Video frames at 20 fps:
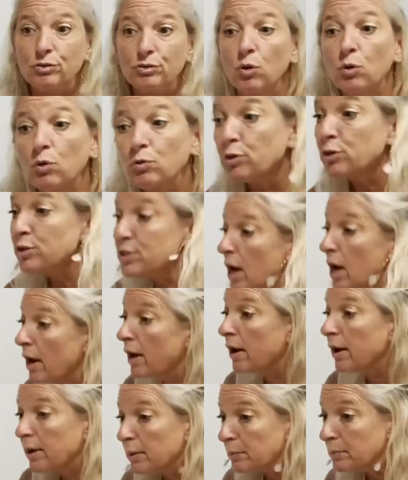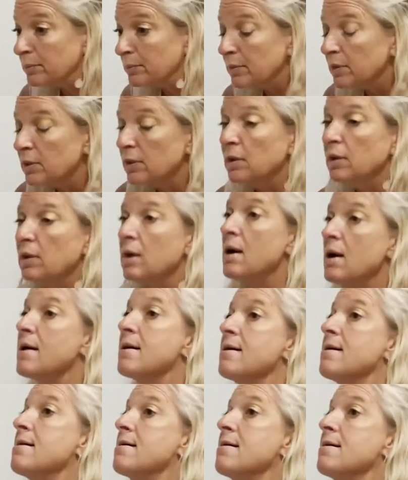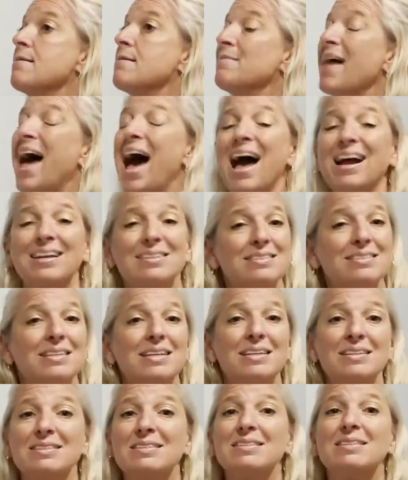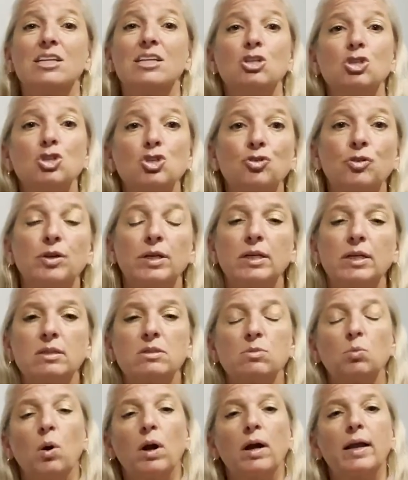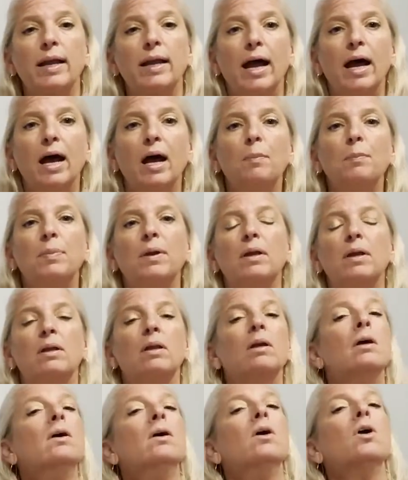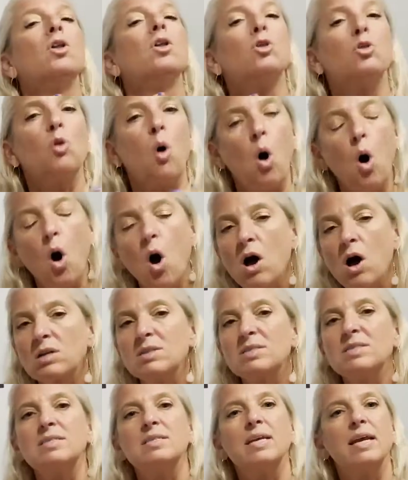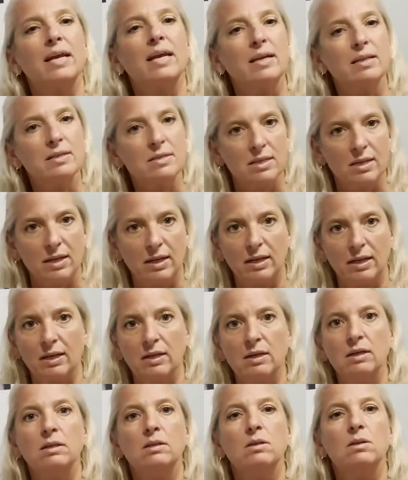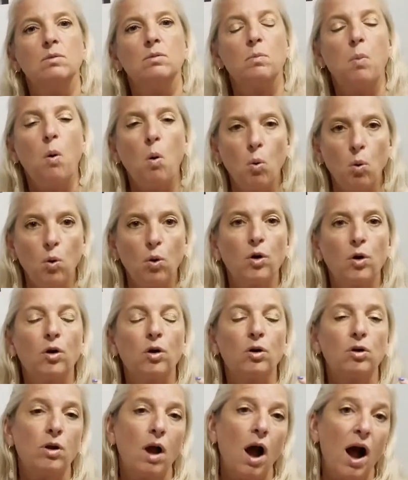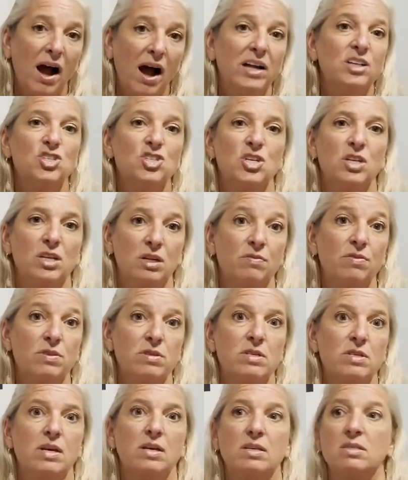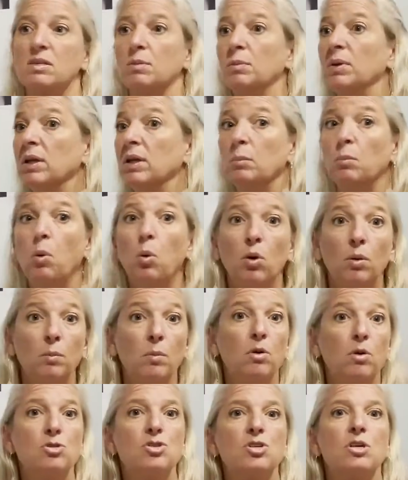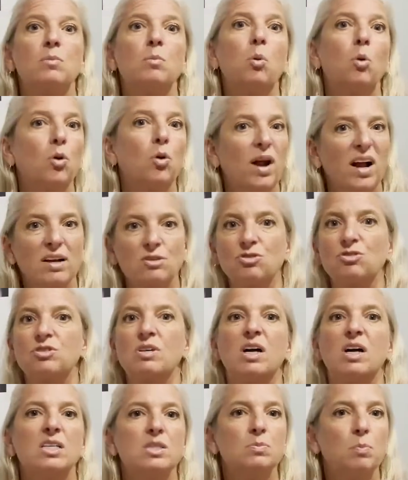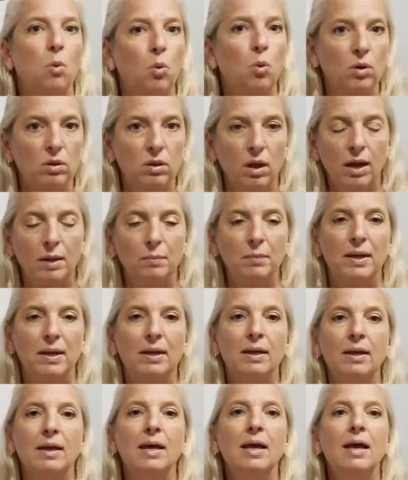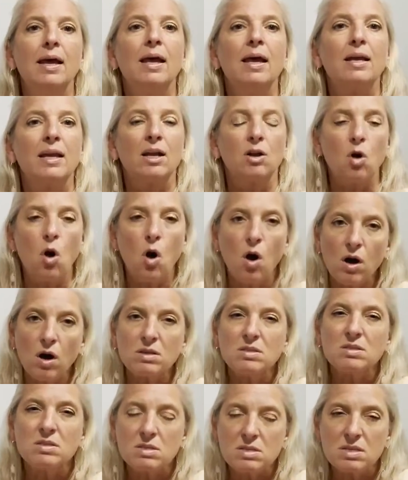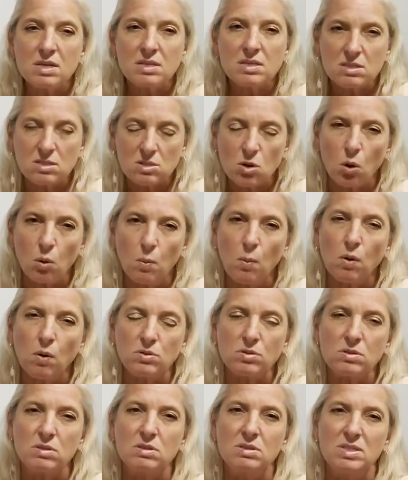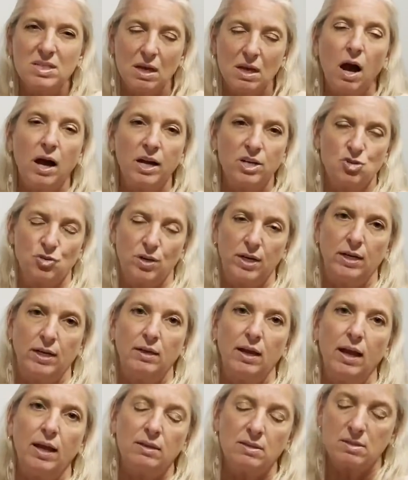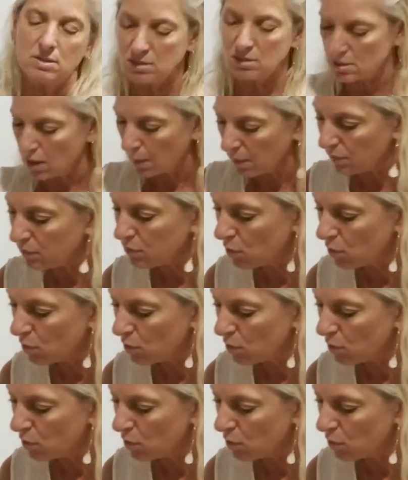over time, accidents, injuries, what can happen, long-standing poor hygiene of the disc, meaning poor motion, poor exercise, poor alignment, can cause the disc to almost dehydrate. And some of